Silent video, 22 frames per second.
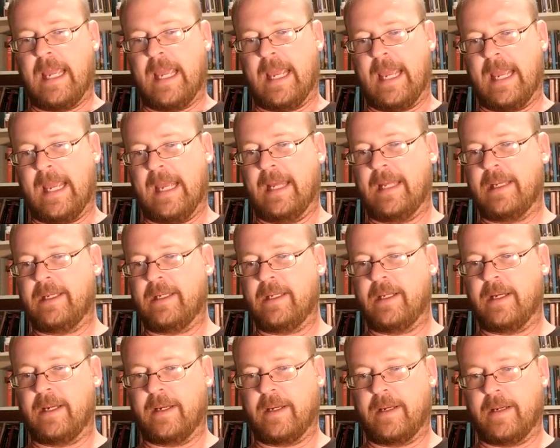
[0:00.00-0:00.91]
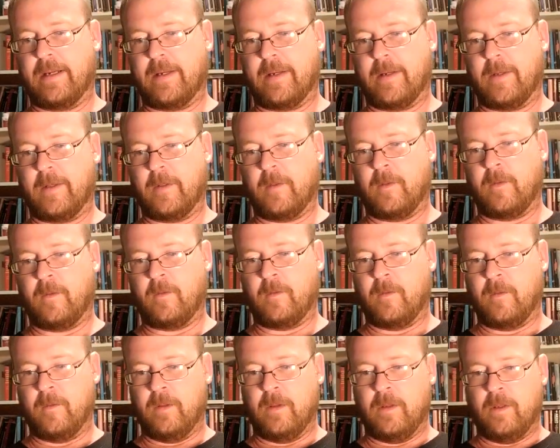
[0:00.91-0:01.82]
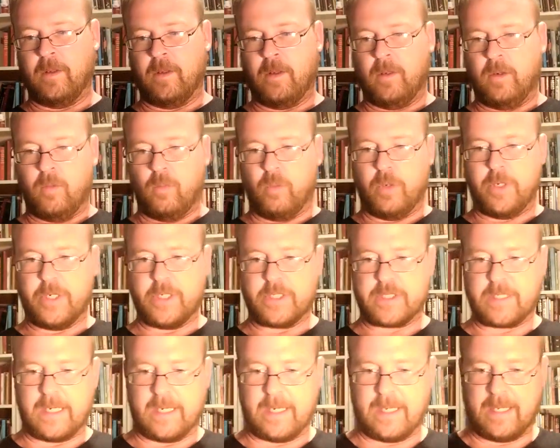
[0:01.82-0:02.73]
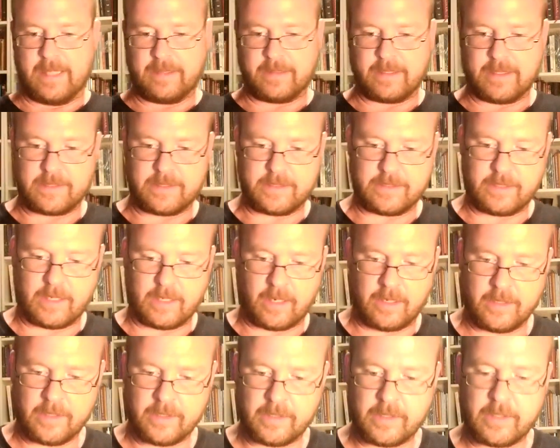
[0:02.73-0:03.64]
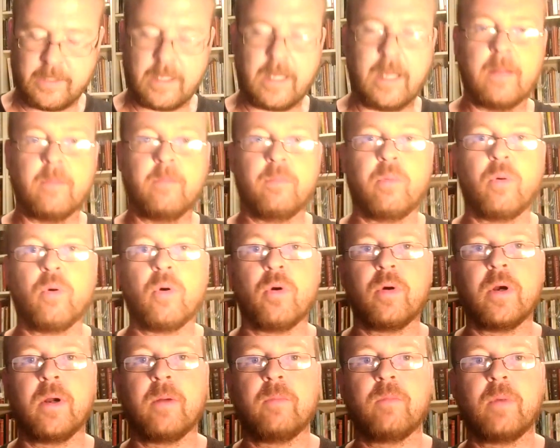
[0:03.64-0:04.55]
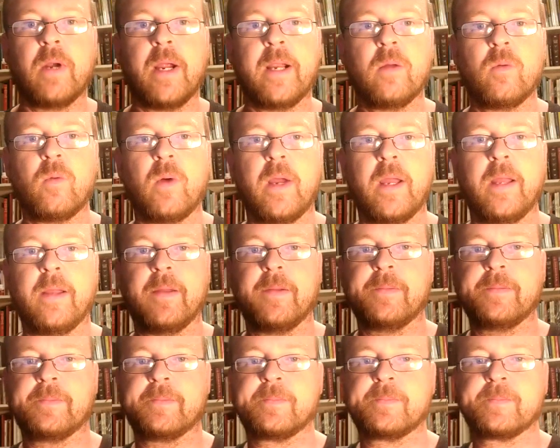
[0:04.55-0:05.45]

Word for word: And uh, we're just going to get this started and pour up right away.